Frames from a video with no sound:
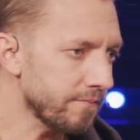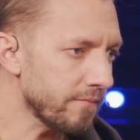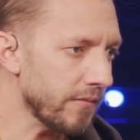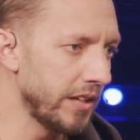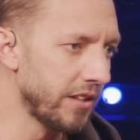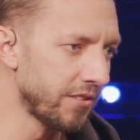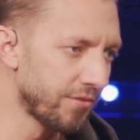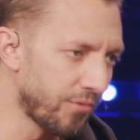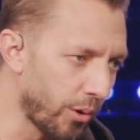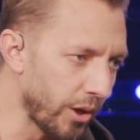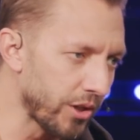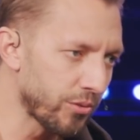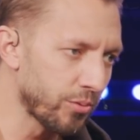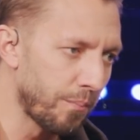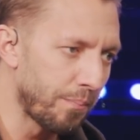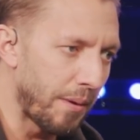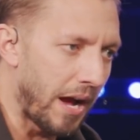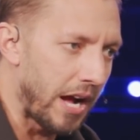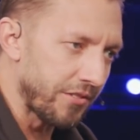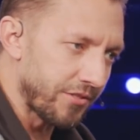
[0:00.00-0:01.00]
his voice
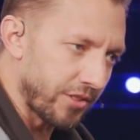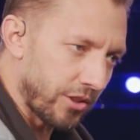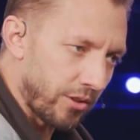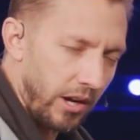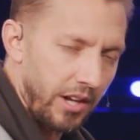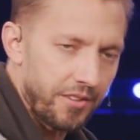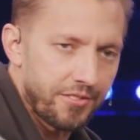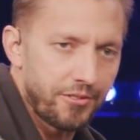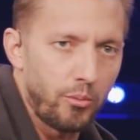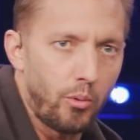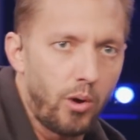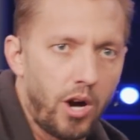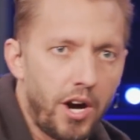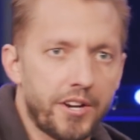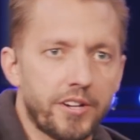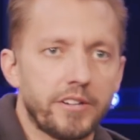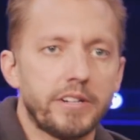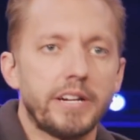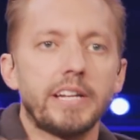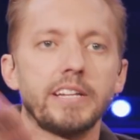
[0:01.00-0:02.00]
would bounce across the
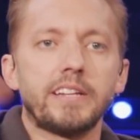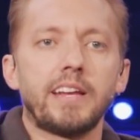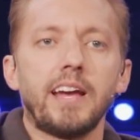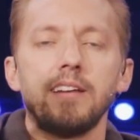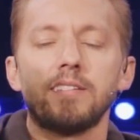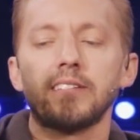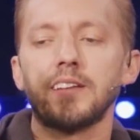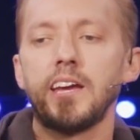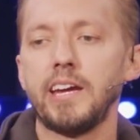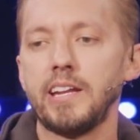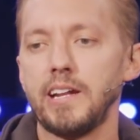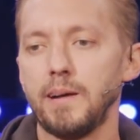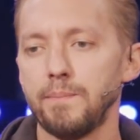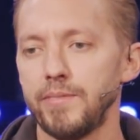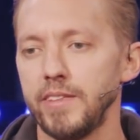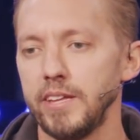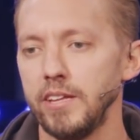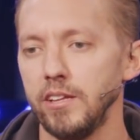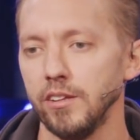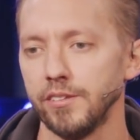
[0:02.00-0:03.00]
water and cascade
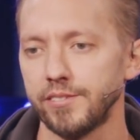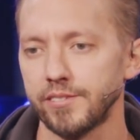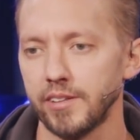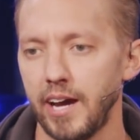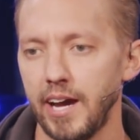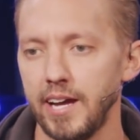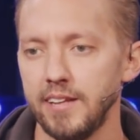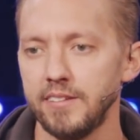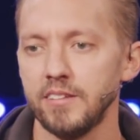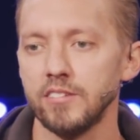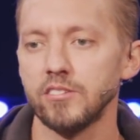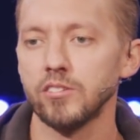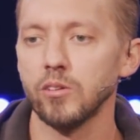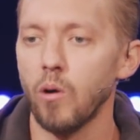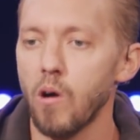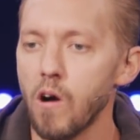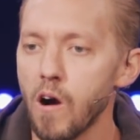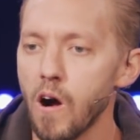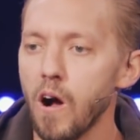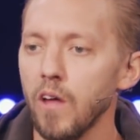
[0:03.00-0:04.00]
up the hillsides. And
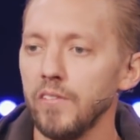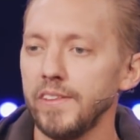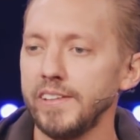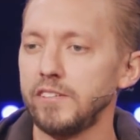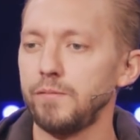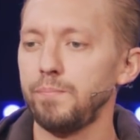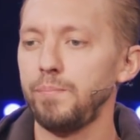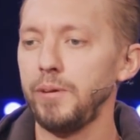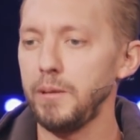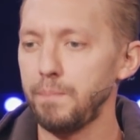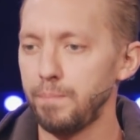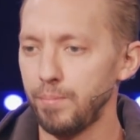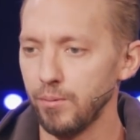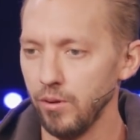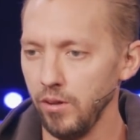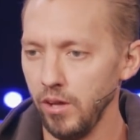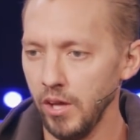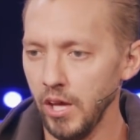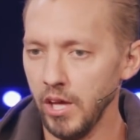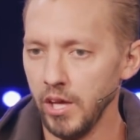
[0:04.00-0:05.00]
so all these
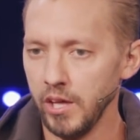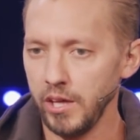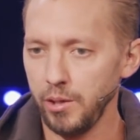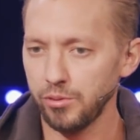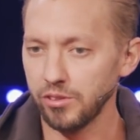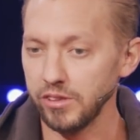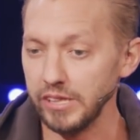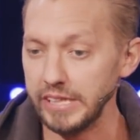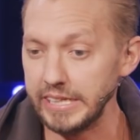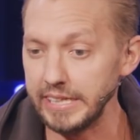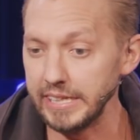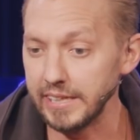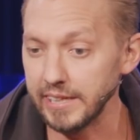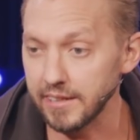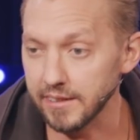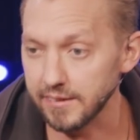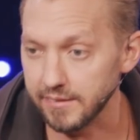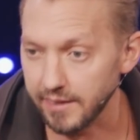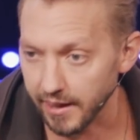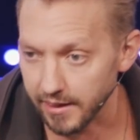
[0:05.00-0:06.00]
people, he was leaning
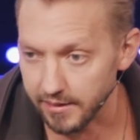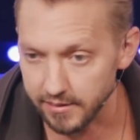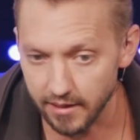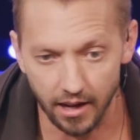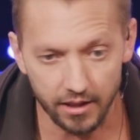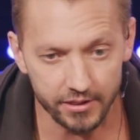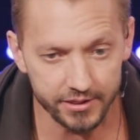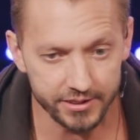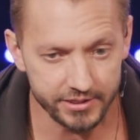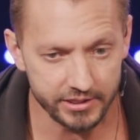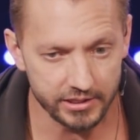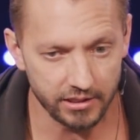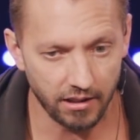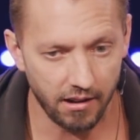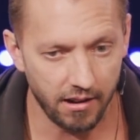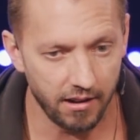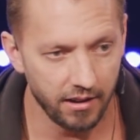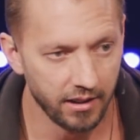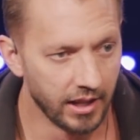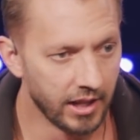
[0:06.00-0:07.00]
into technology,
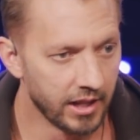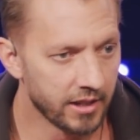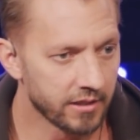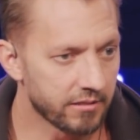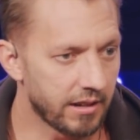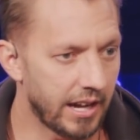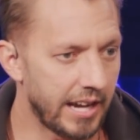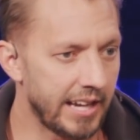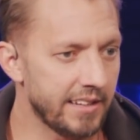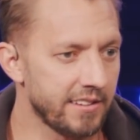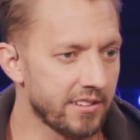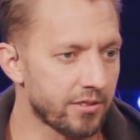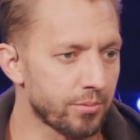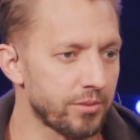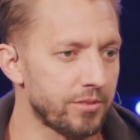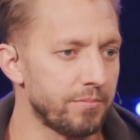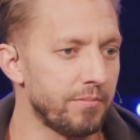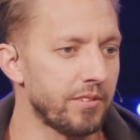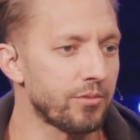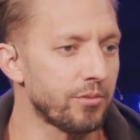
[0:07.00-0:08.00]
y'all, right? This
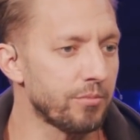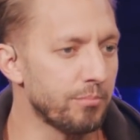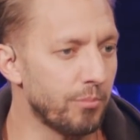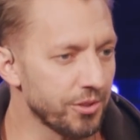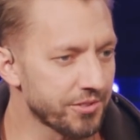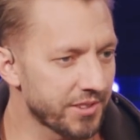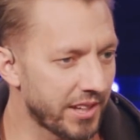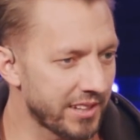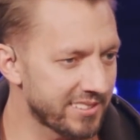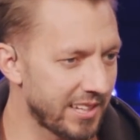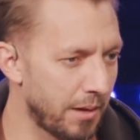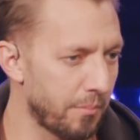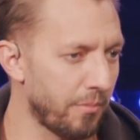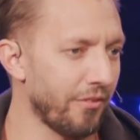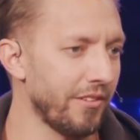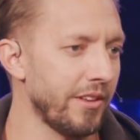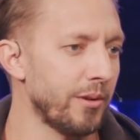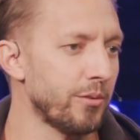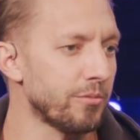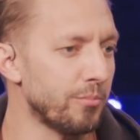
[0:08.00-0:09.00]
was this was multi-site
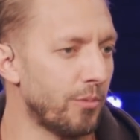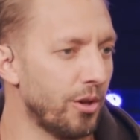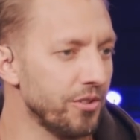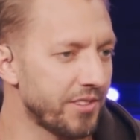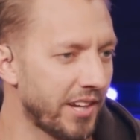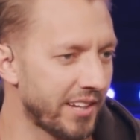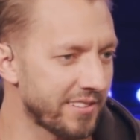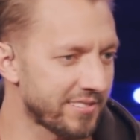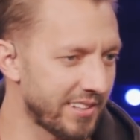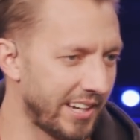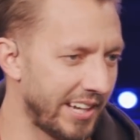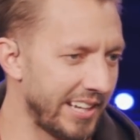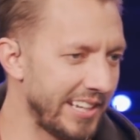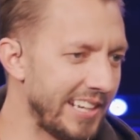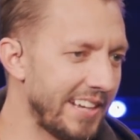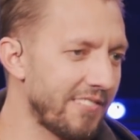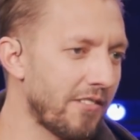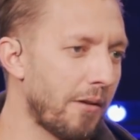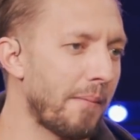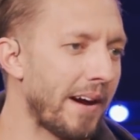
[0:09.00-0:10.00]
before there was multi-site. He
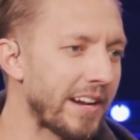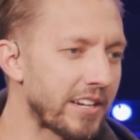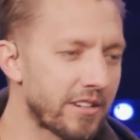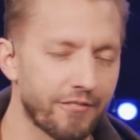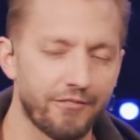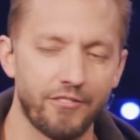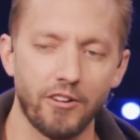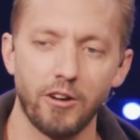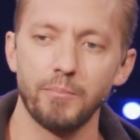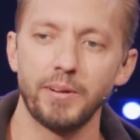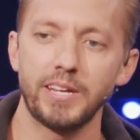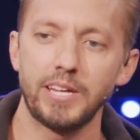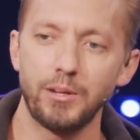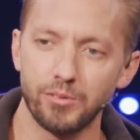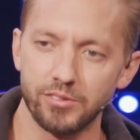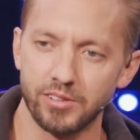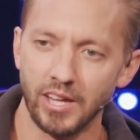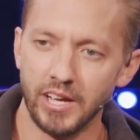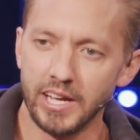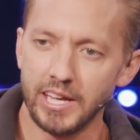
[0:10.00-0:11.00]
didn't have a microphone, but he
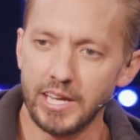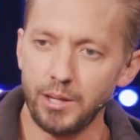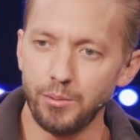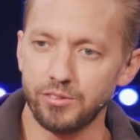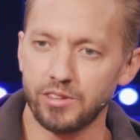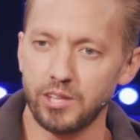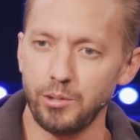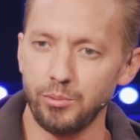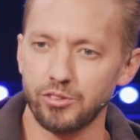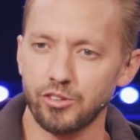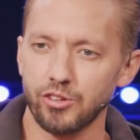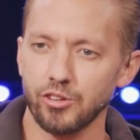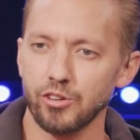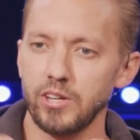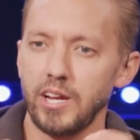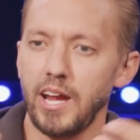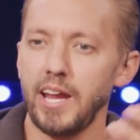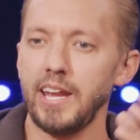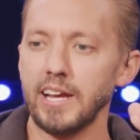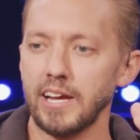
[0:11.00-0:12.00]
was he was he was
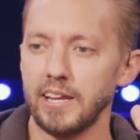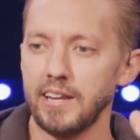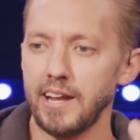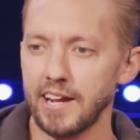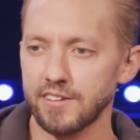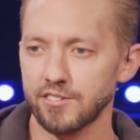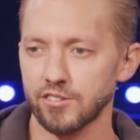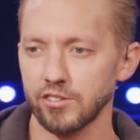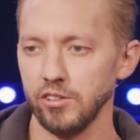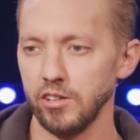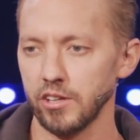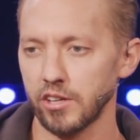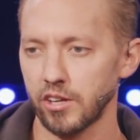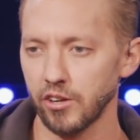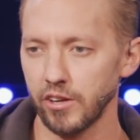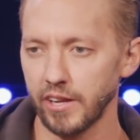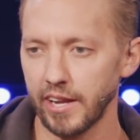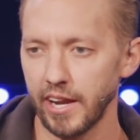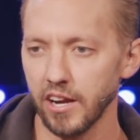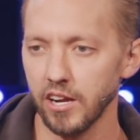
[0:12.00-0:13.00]
creating a natural
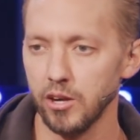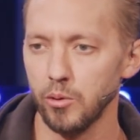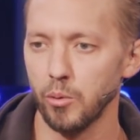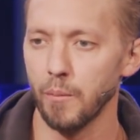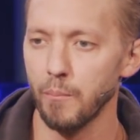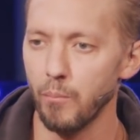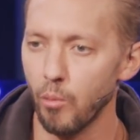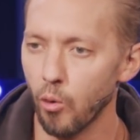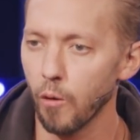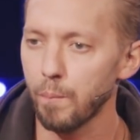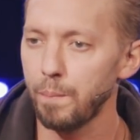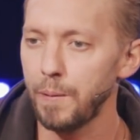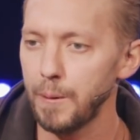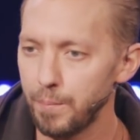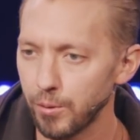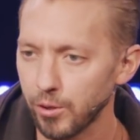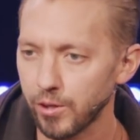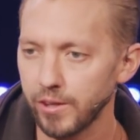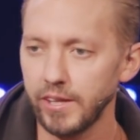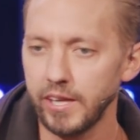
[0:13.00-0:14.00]
occurring area where more
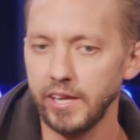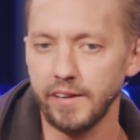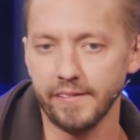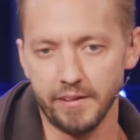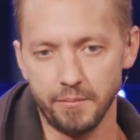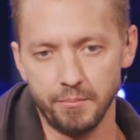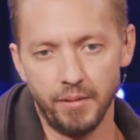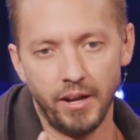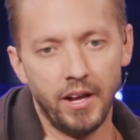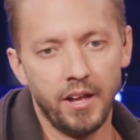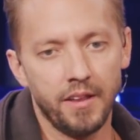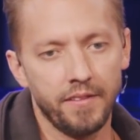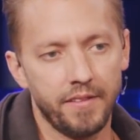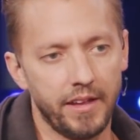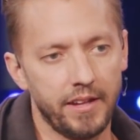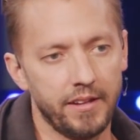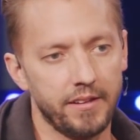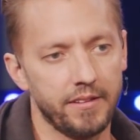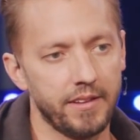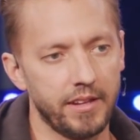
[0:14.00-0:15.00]
people could hear him
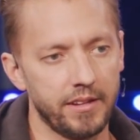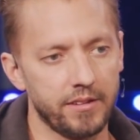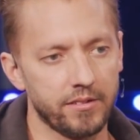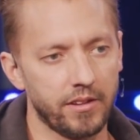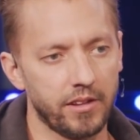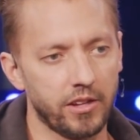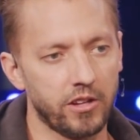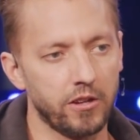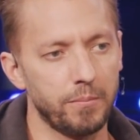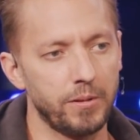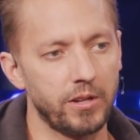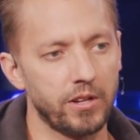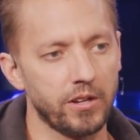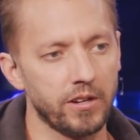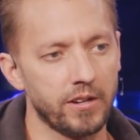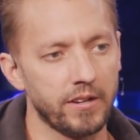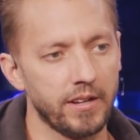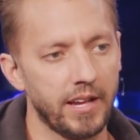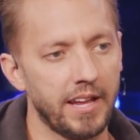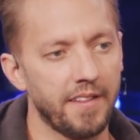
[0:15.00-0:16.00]
than than, than could be
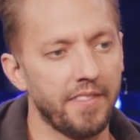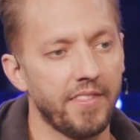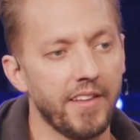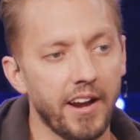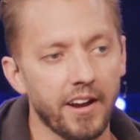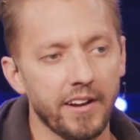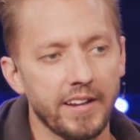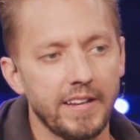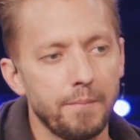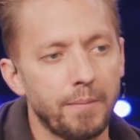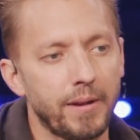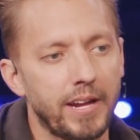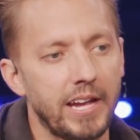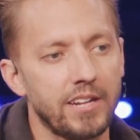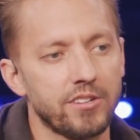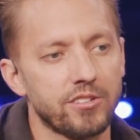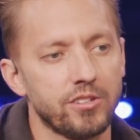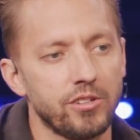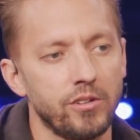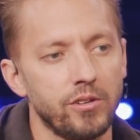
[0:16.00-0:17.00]
heard. And there he
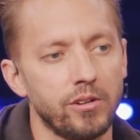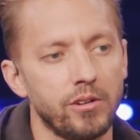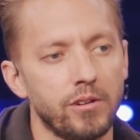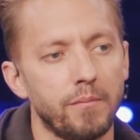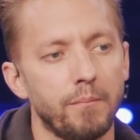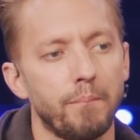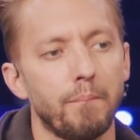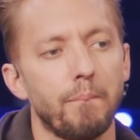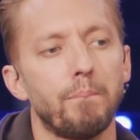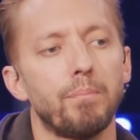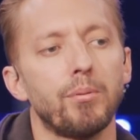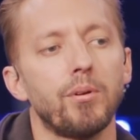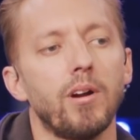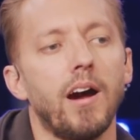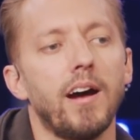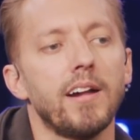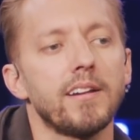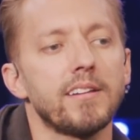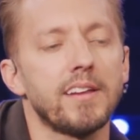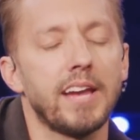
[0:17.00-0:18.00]
began to
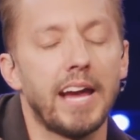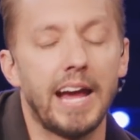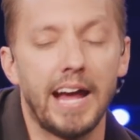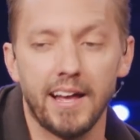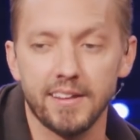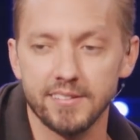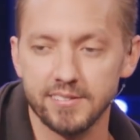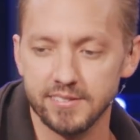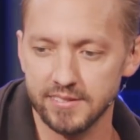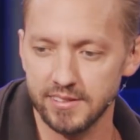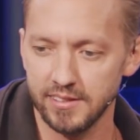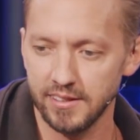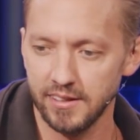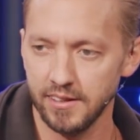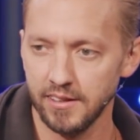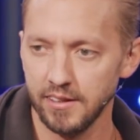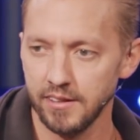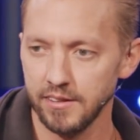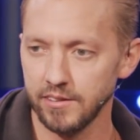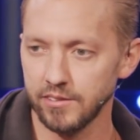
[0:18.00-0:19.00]
broadcast
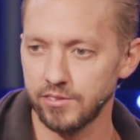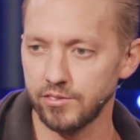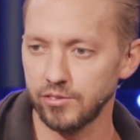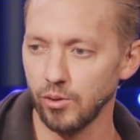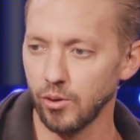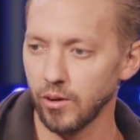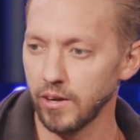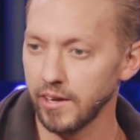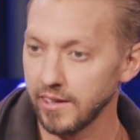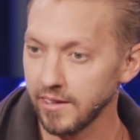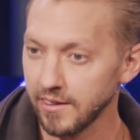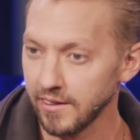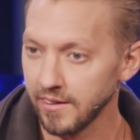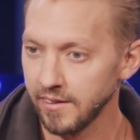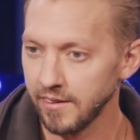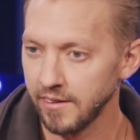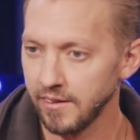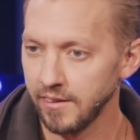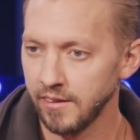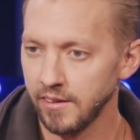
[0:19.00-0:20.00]
the story.
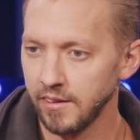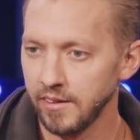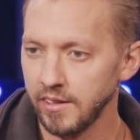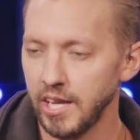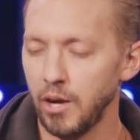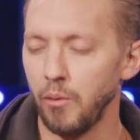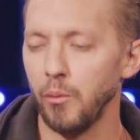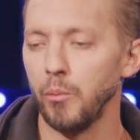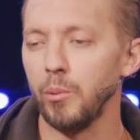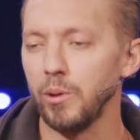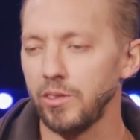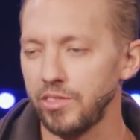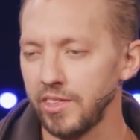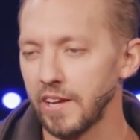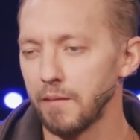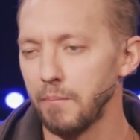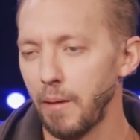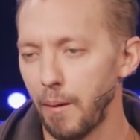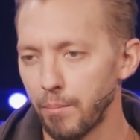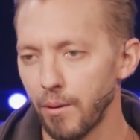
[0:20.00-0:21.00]
Now, when we
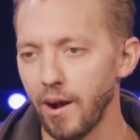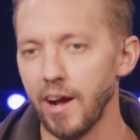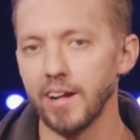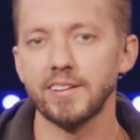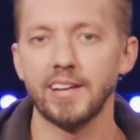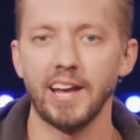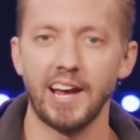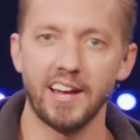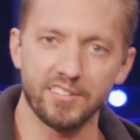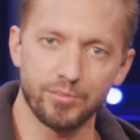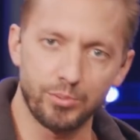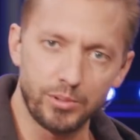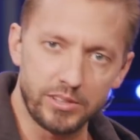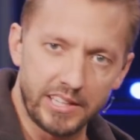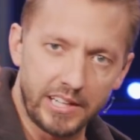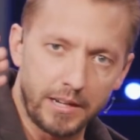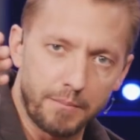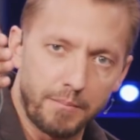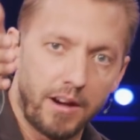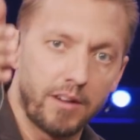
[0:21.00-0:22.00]
think about broadcast, we
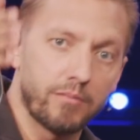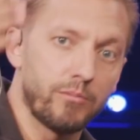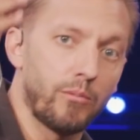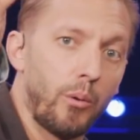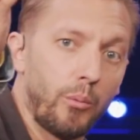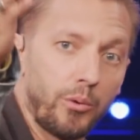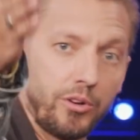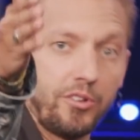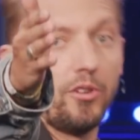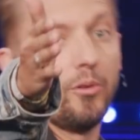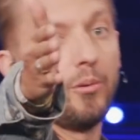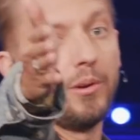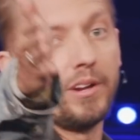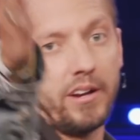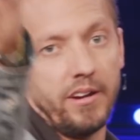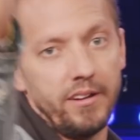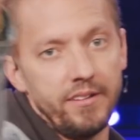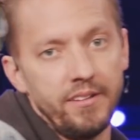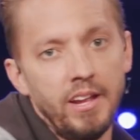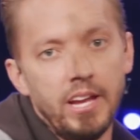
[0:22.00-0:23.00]
think about what we're doing
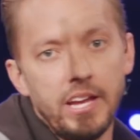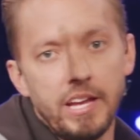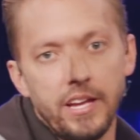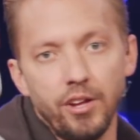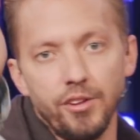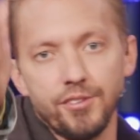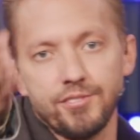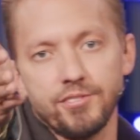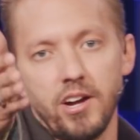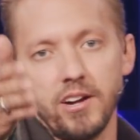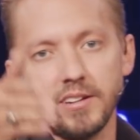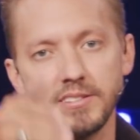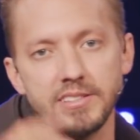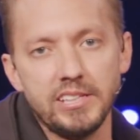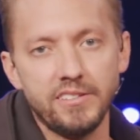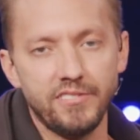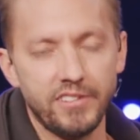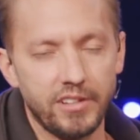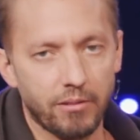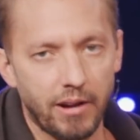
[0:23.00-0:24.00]
on Hillsong
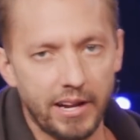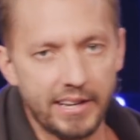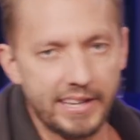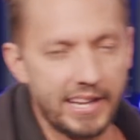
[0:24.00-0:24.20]
TV right